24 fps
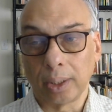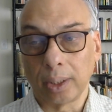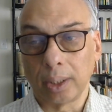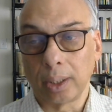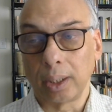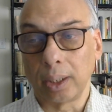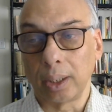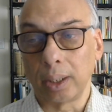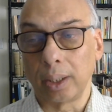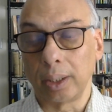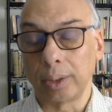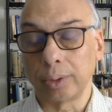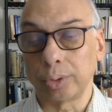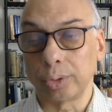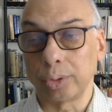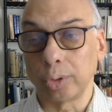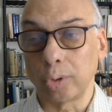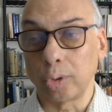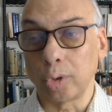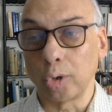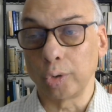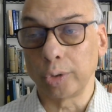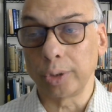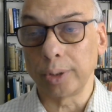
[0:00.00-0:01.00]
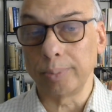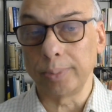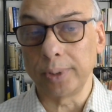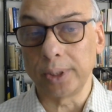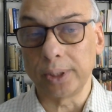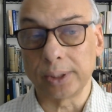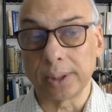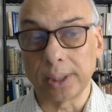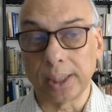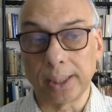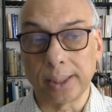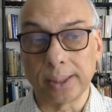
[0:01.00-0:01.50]
Uh, to quote him, he
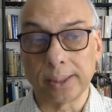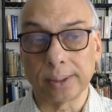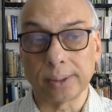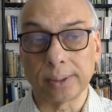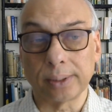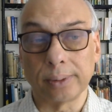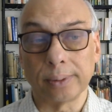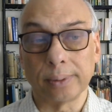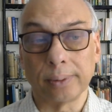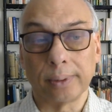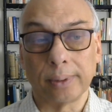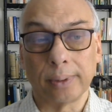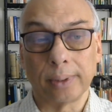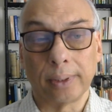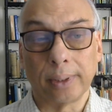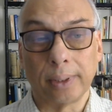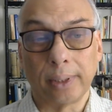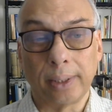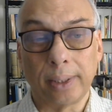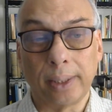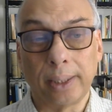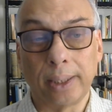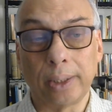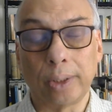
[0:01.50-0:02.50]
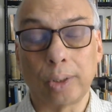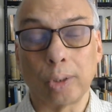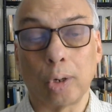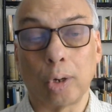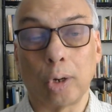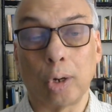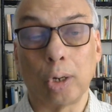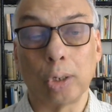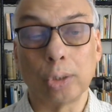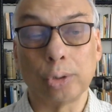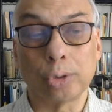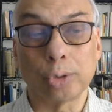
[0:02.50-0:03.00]
says, It
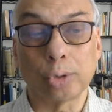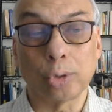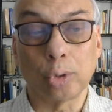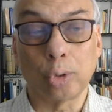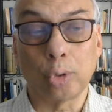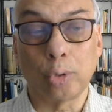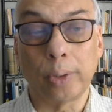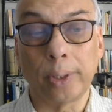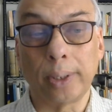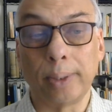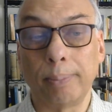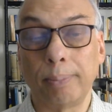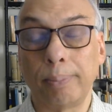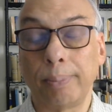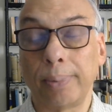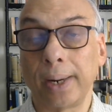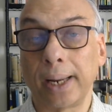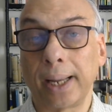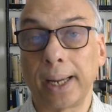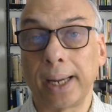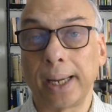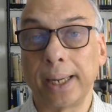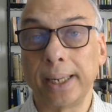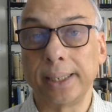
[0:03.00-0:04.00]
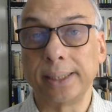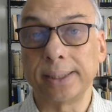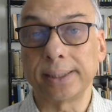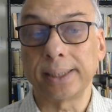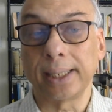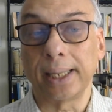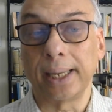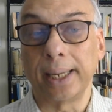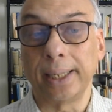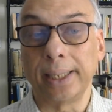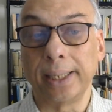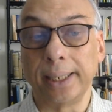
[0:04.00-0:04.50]
also implies
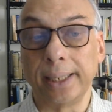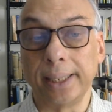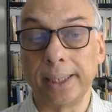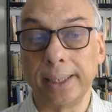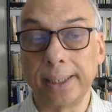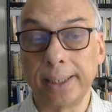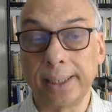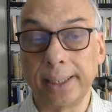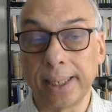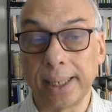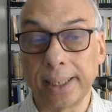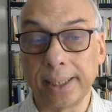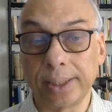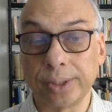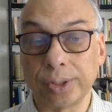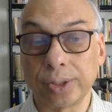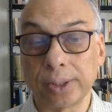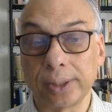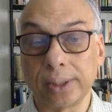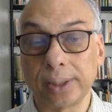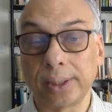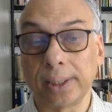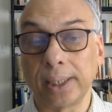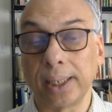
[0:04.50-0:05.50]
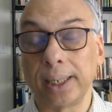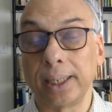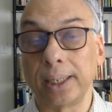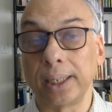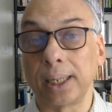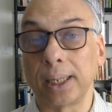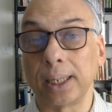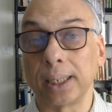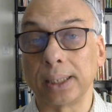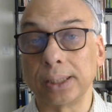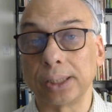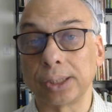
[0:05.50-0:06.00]
an intelligent
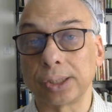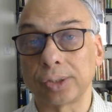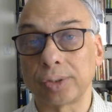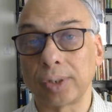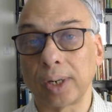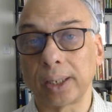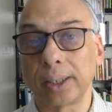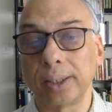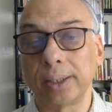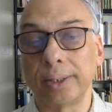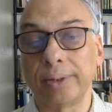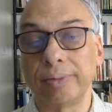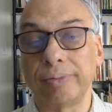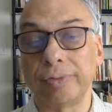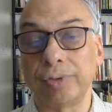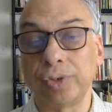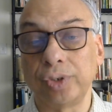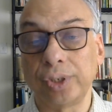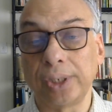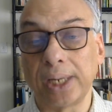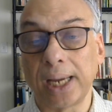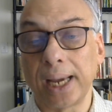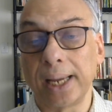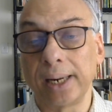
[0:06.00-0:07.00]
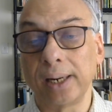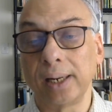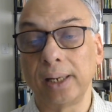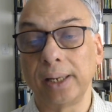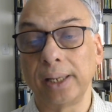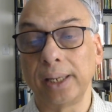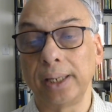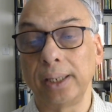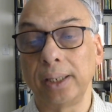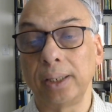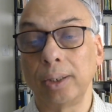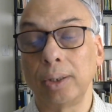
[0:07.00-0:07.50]
and constructive
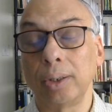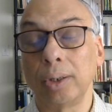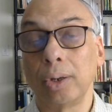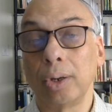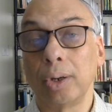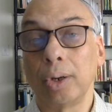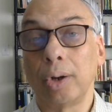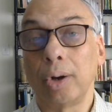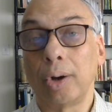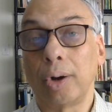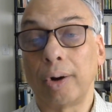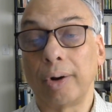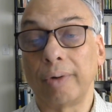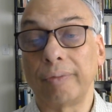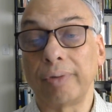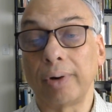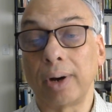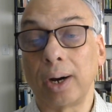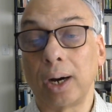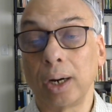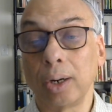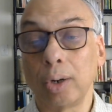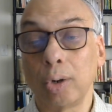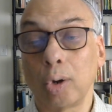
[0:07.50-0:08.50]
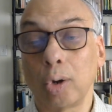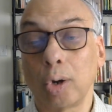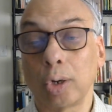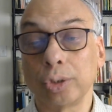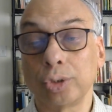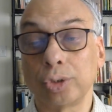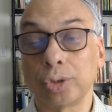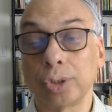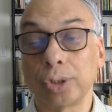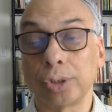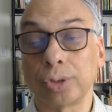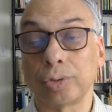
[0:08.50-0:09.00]
channeling of
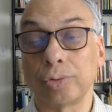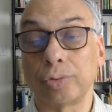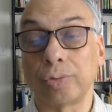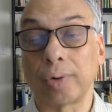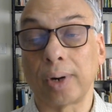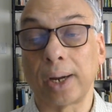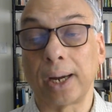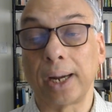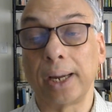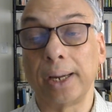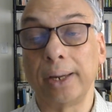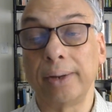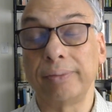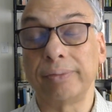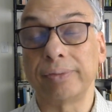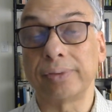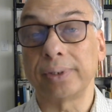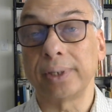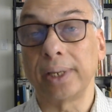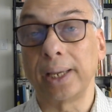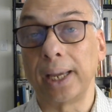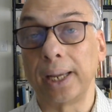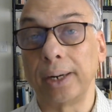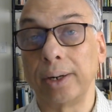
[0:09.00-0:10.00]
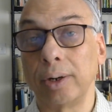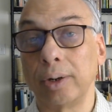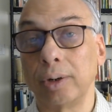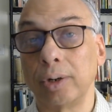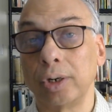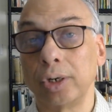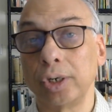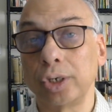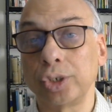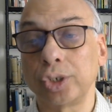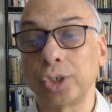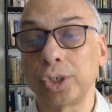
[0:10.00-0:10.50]
unconscious drives and
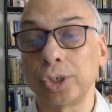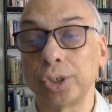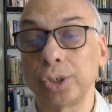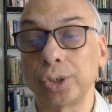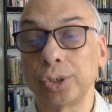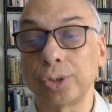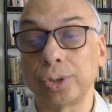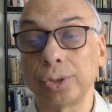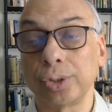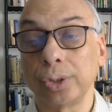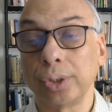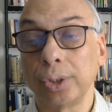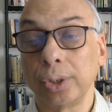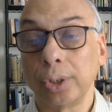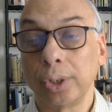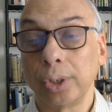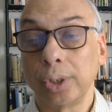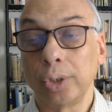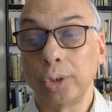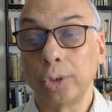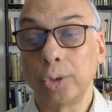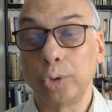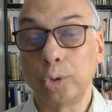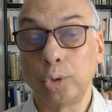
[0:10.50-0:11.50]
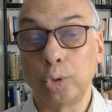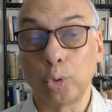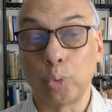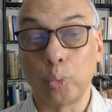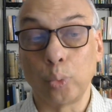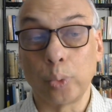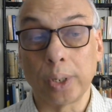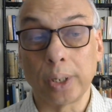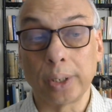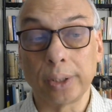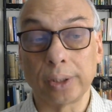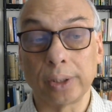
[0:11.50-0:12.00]
urges
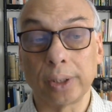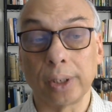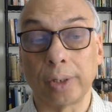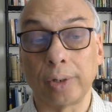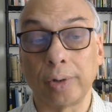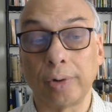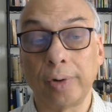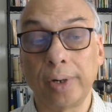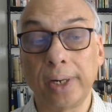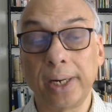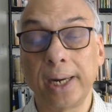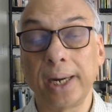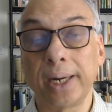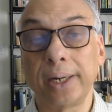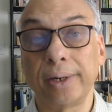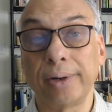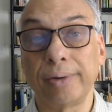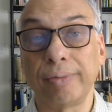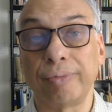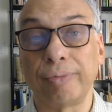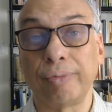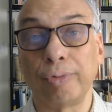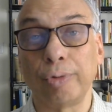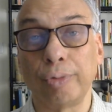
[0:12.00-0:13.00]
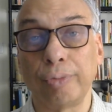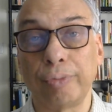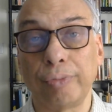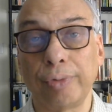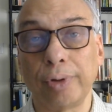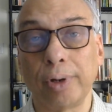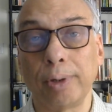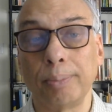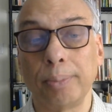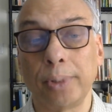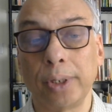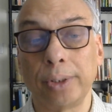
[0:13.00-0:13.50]
toward the creative
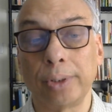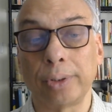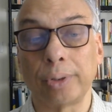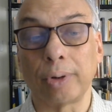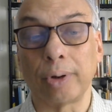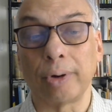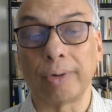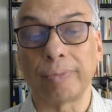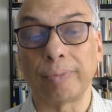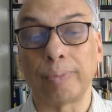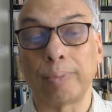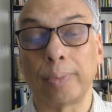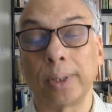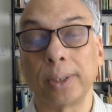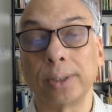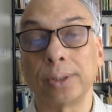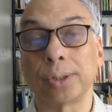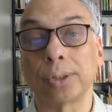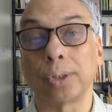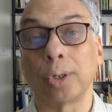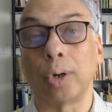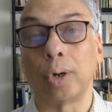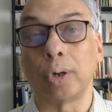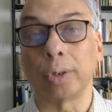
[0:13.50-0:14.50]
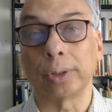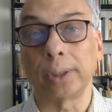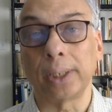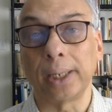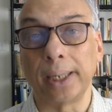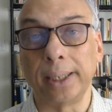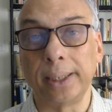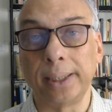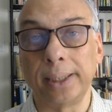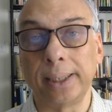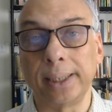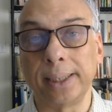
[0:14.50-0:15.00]
fulfillment of one's
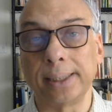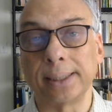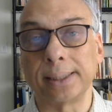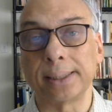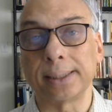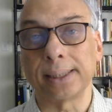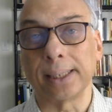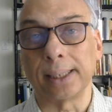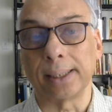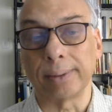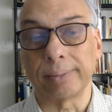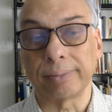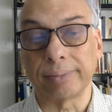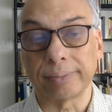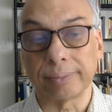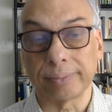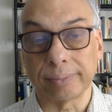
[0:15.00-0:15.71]
authentic self.